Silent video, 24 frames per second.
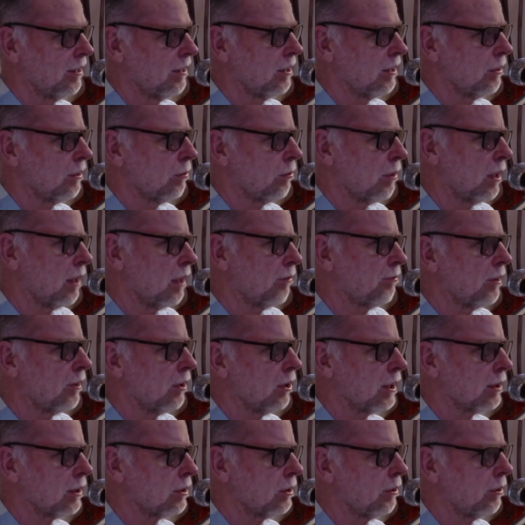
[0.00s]
what I feel
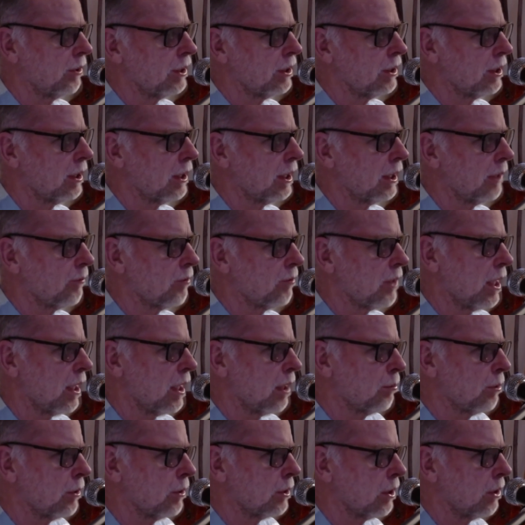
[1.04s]
like doing today, and I
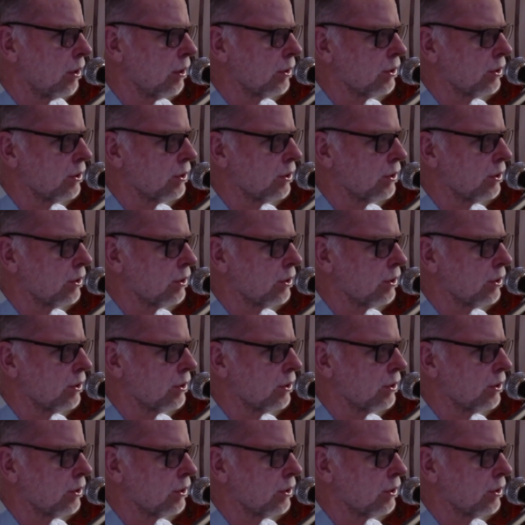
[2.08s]
put it on.